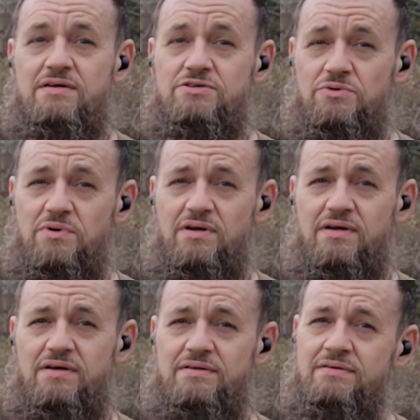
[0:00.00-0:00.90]
So we're going
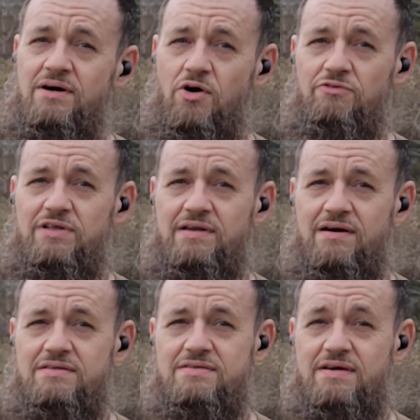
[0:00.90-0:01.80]
to hopefully
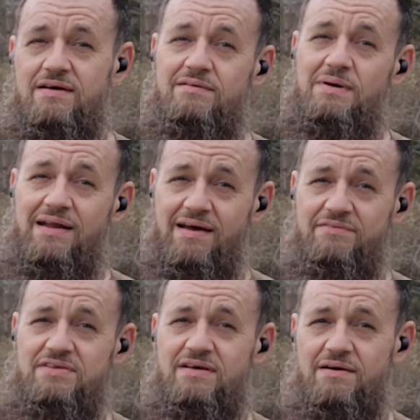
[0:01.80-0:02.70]
knock this out in about
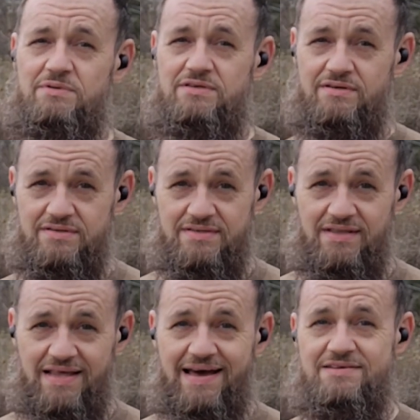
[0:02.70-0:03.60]
half the time it took us the
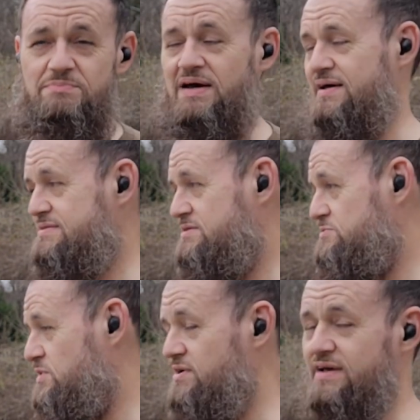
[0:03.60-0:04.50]
last pass, because
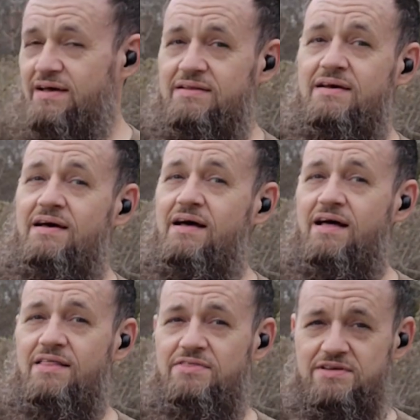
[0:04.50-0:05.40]
we already got
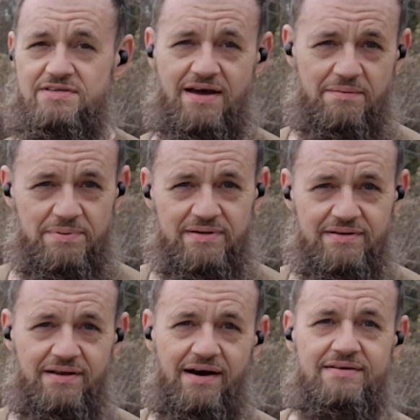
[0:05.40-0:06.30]
the top
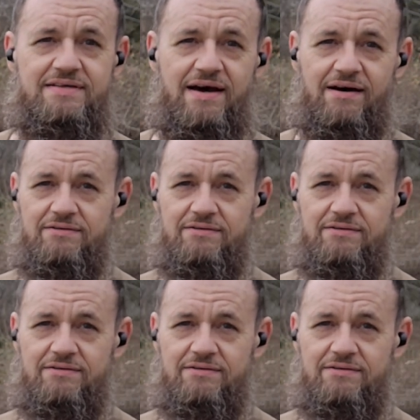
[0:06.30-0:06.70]
knocked out.